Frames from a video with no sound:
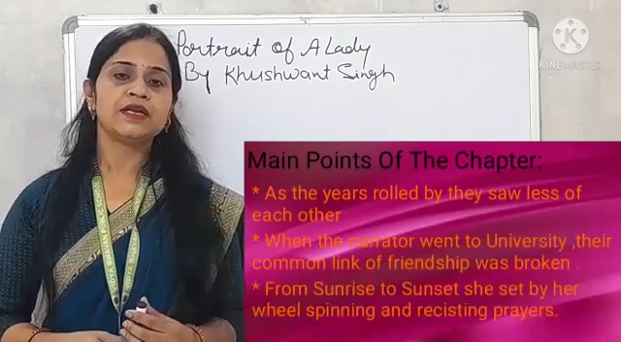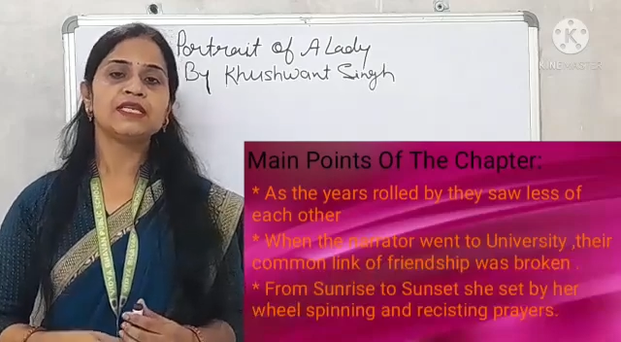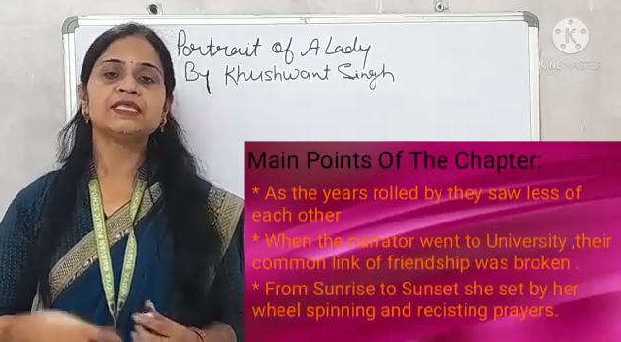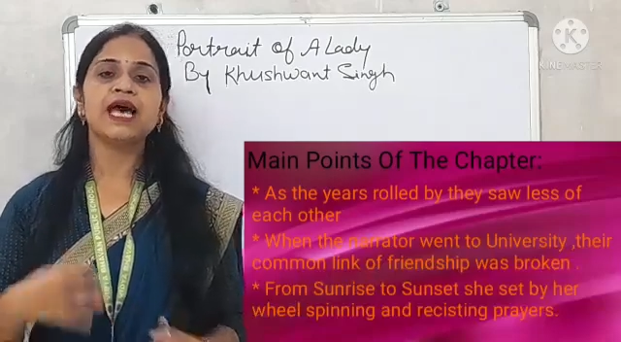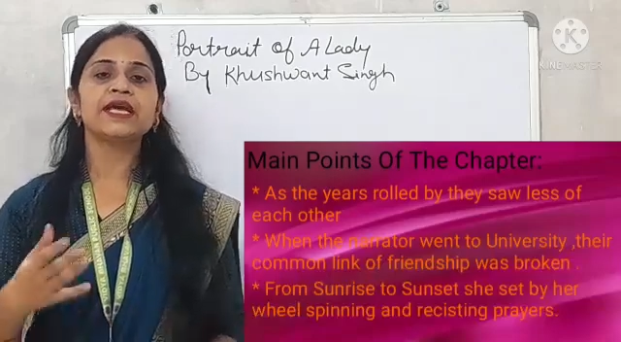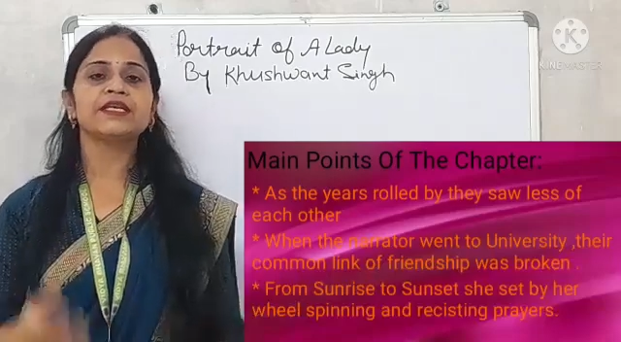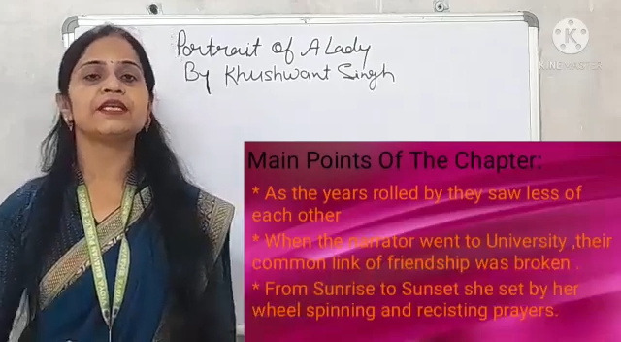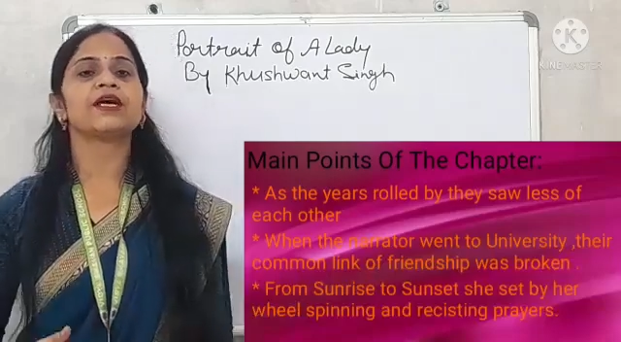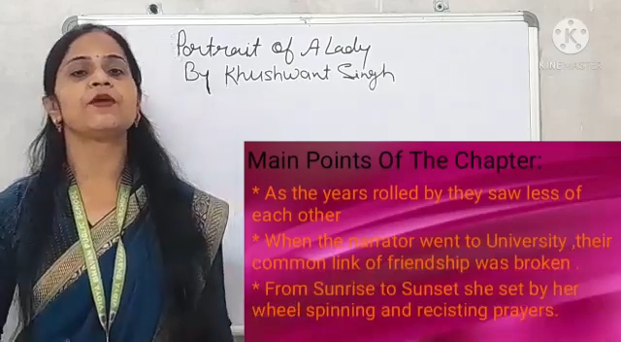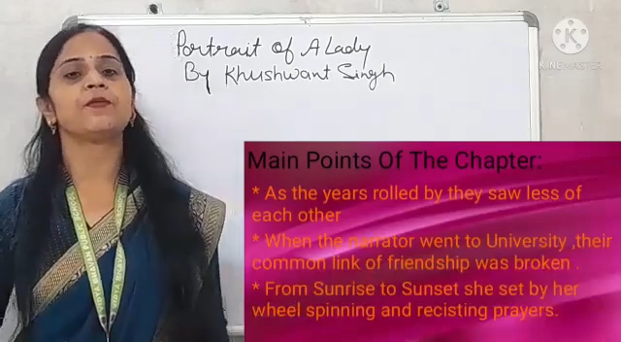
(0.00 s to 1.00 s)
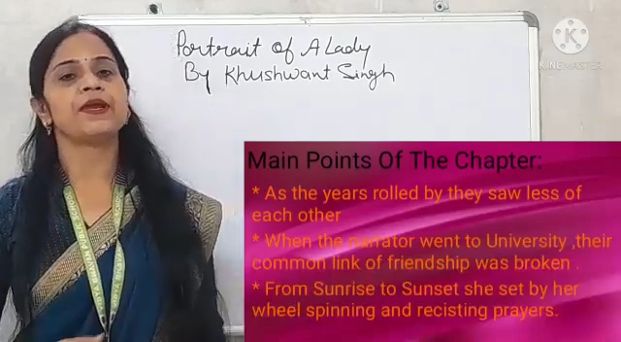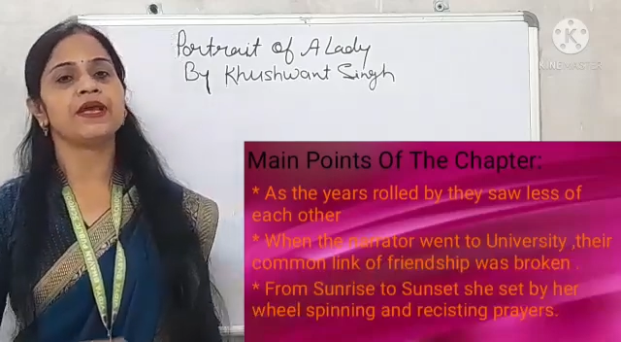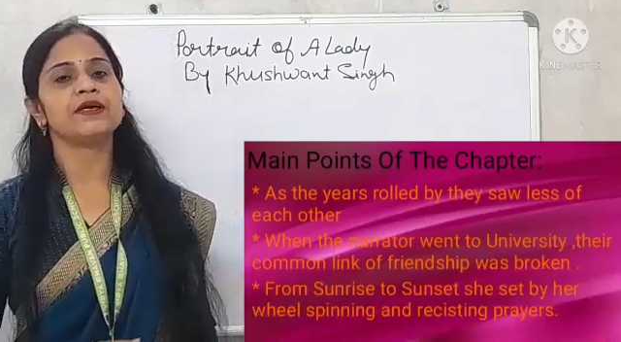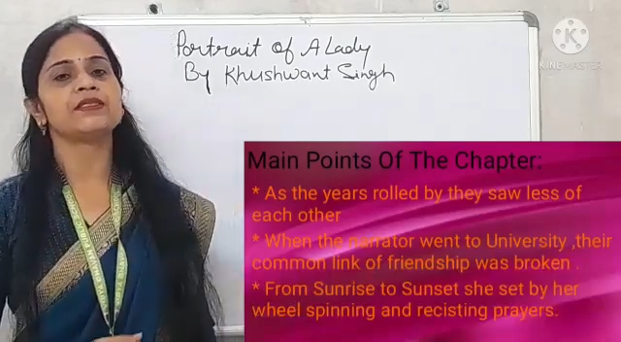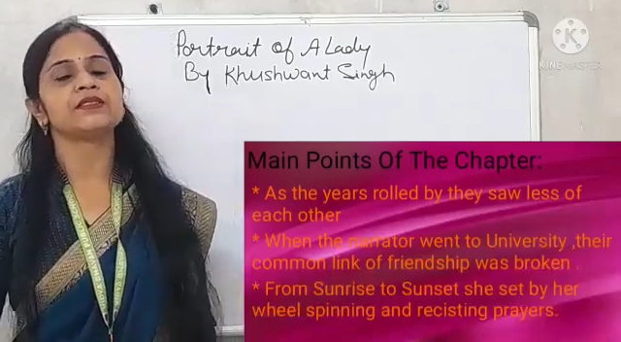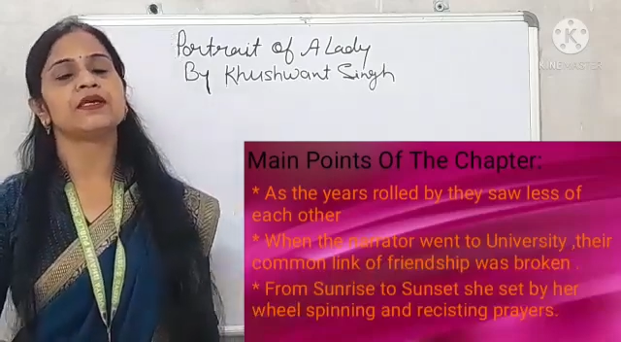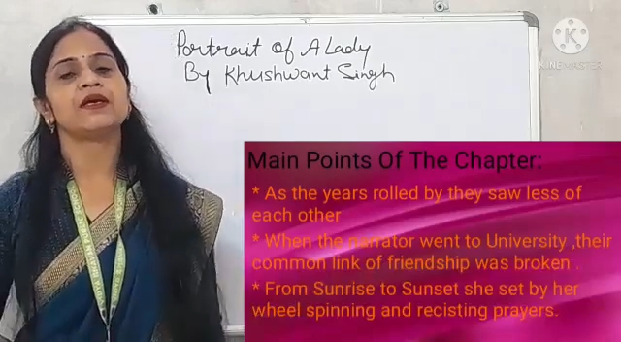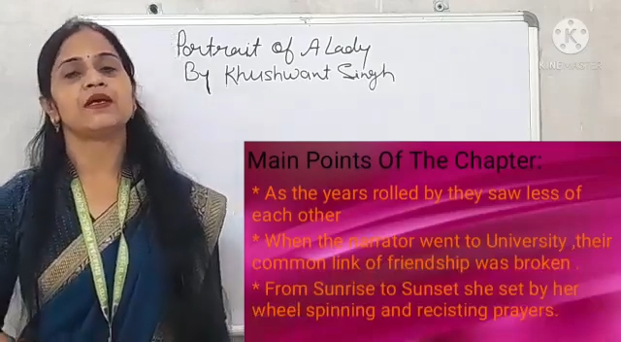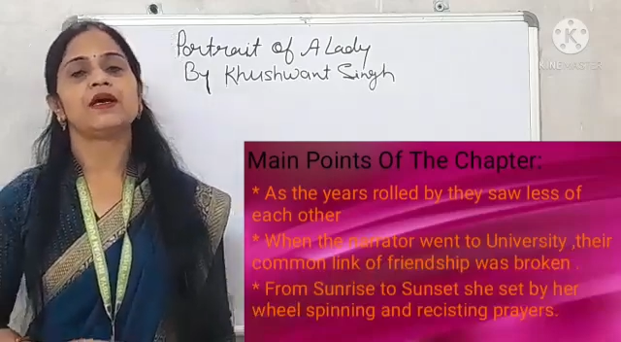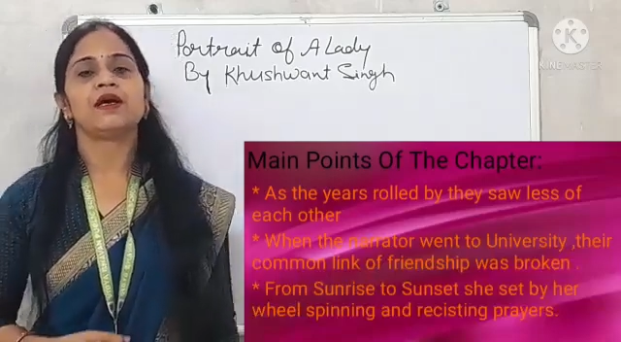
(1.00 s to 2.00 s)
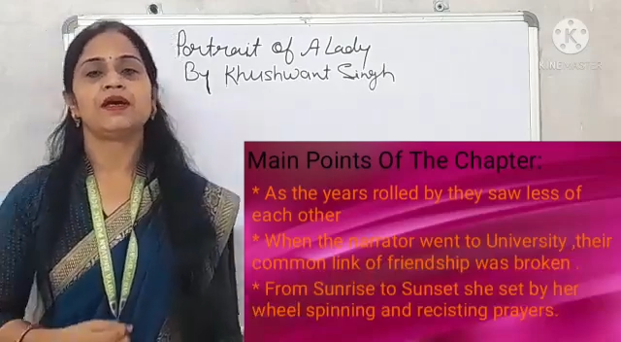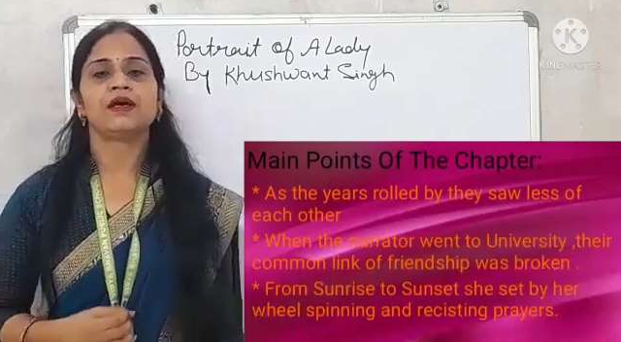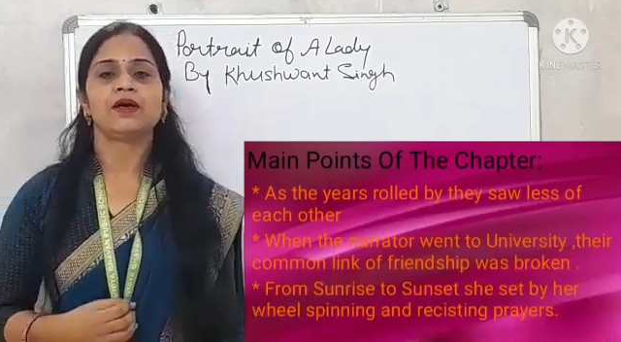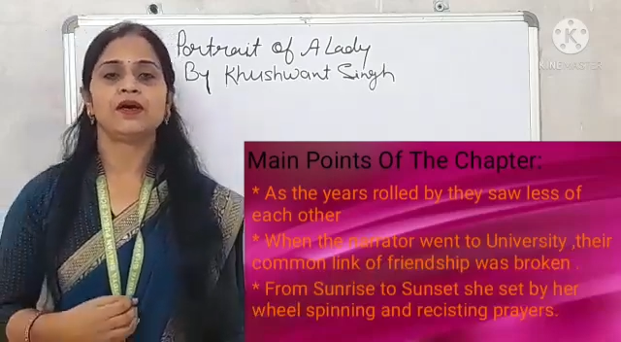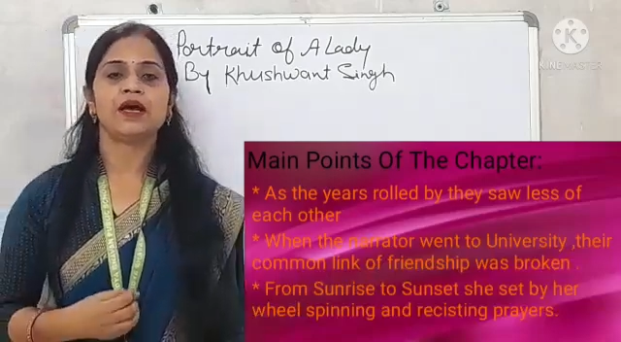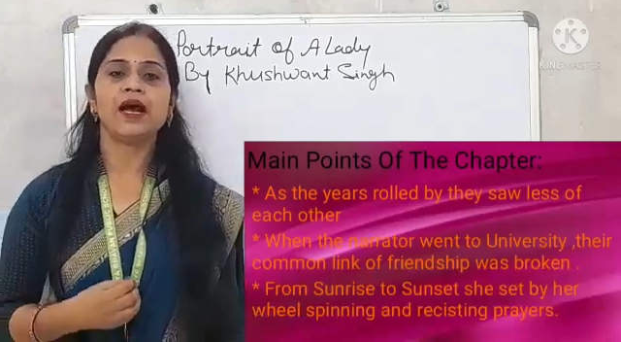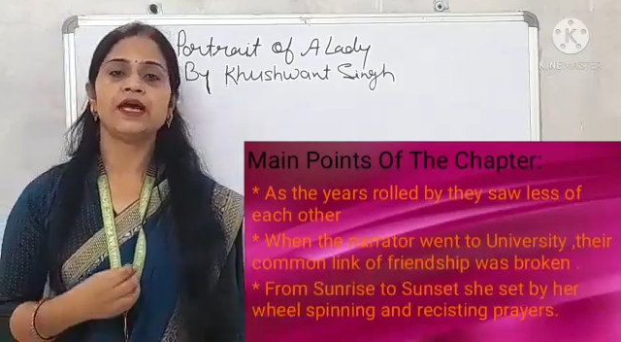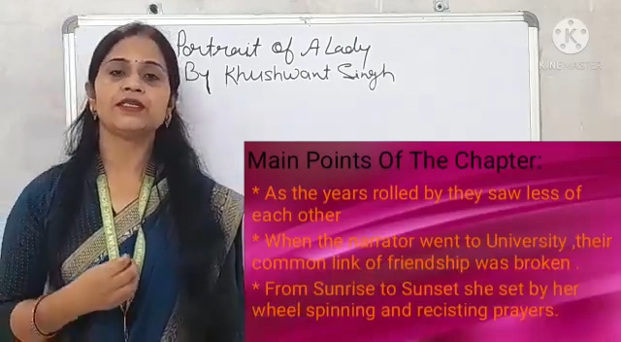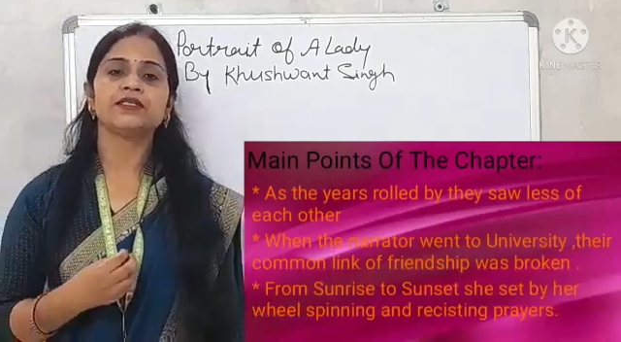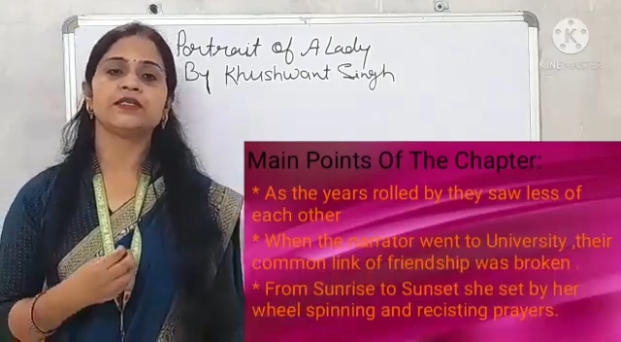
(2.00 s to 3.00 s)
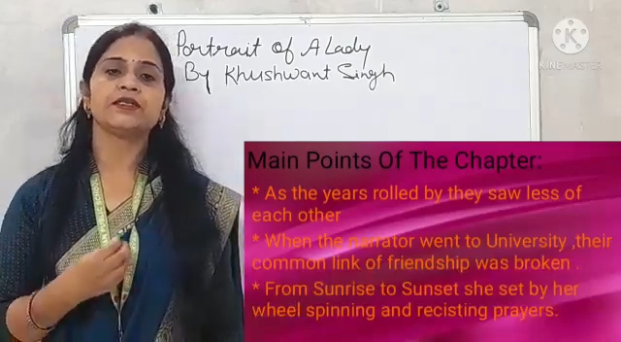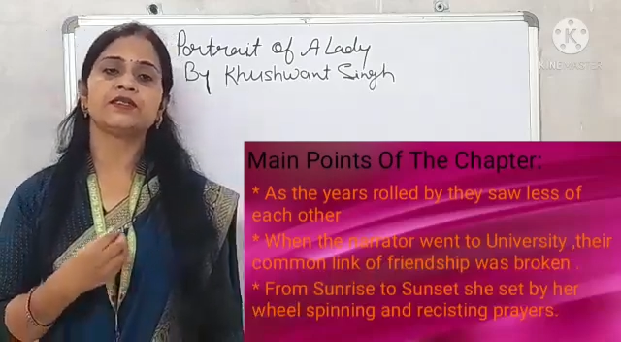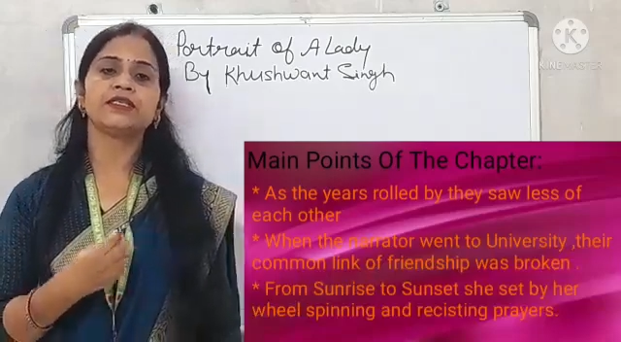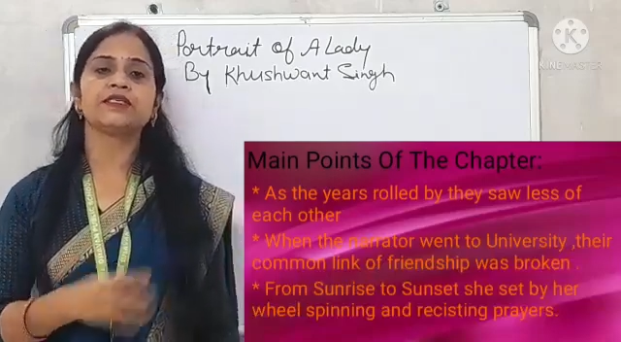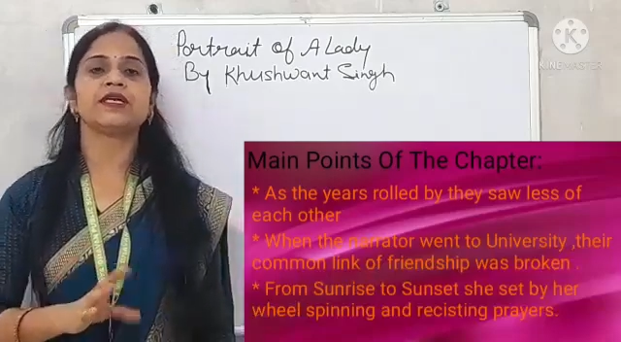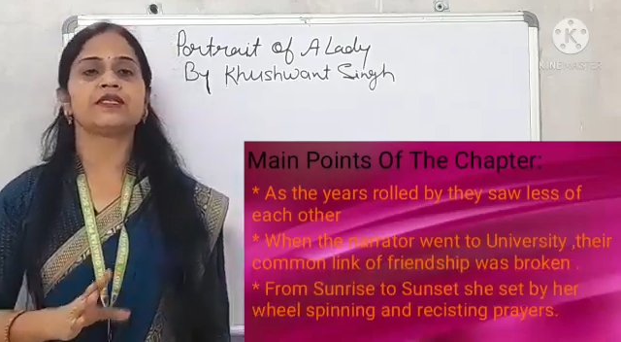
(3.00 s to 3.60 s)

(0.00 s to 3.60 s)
recited her prayers and did